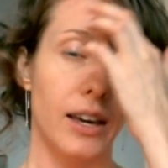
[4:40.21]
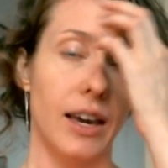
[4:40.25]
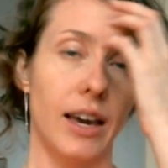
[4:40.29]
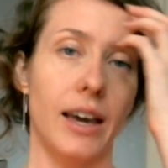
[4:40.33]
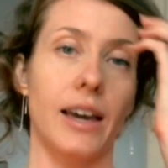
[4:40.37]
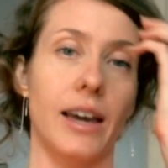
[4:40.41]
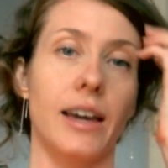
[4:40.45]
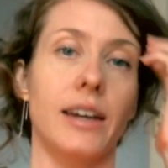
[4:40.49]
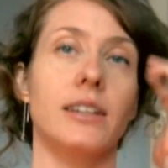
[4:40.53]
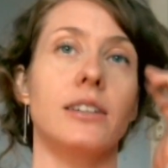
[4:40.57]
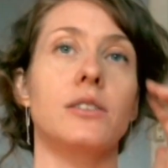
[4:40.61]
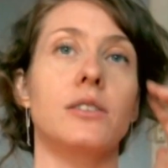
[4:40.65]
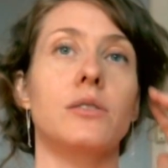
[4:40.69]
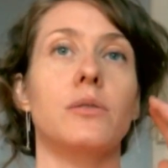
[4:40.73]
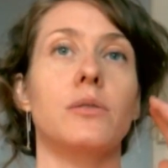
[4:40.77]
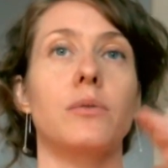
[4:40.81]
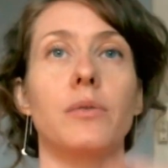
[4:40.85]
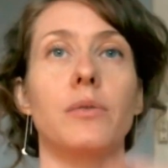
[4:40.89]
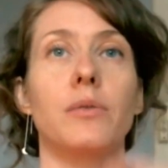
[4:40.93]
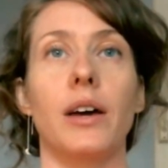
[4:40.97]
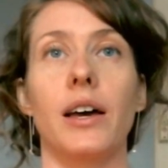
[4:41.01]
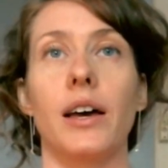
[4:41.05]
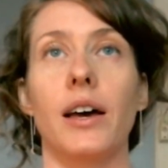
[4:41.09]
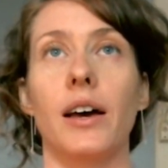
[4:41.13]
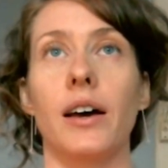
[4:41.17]
And
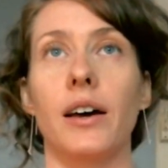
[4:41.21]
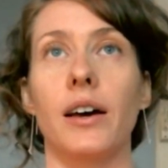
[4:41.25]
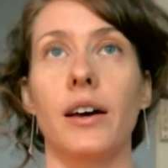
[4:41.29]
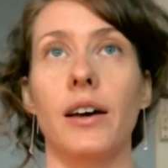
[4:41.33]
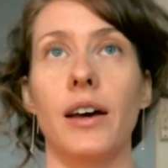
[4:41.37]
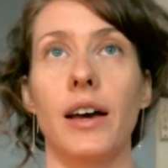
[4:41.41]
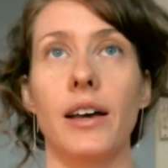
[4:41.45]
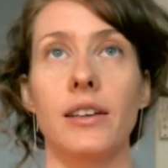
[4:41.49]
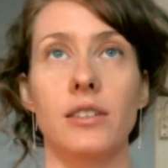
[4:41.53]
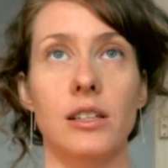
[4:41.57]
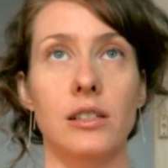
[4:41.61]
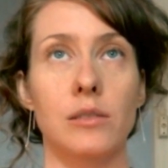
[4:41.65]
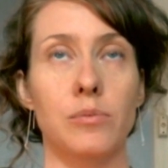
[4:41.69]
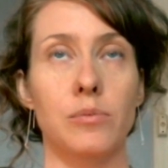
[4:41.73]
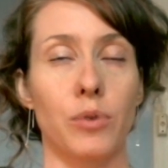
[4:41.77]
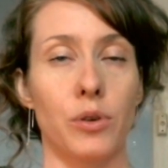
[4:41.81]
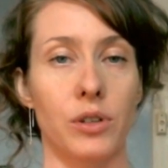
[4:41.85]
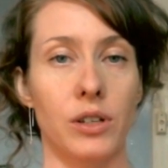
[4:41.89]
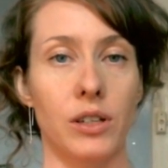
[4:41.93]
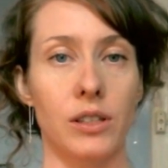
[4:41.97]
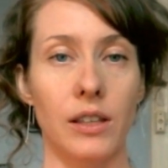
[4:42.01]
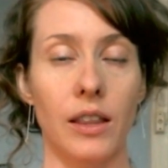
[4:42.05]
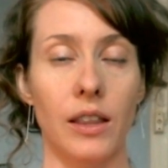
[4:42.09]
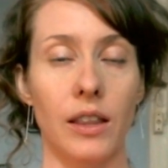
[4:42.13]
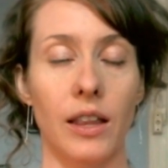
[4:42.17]
as I
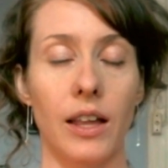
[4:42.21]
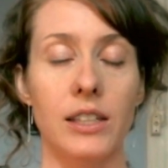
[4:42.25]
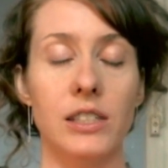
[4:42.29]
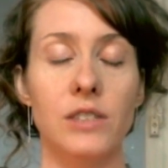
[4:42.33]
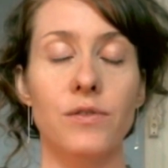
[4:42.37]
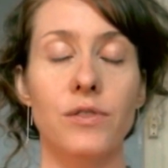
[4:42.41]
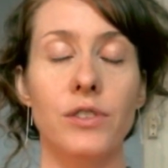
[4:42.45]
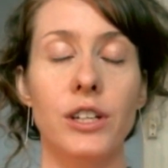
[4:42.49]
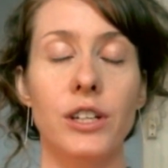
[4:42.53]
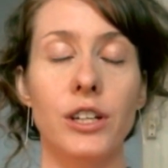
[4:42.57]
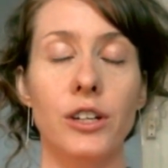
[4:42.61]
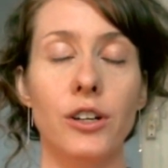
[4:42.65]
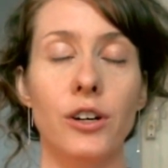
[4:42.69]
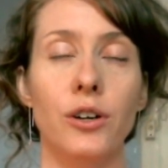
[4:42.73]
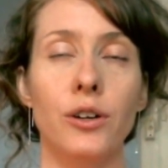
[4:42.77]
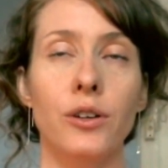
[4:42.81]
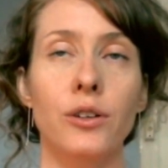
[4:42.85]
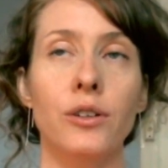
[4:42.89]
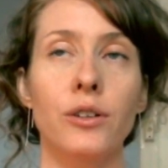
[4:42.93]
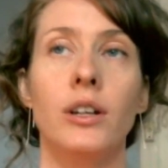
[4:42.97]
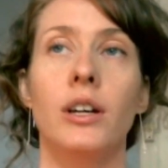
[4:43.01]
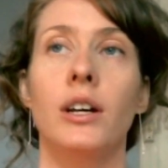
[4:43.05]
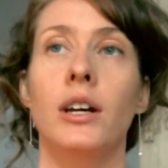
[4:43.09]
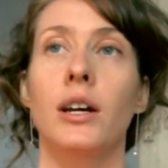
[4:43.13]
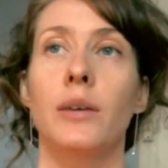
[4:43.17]
spoke in the last video,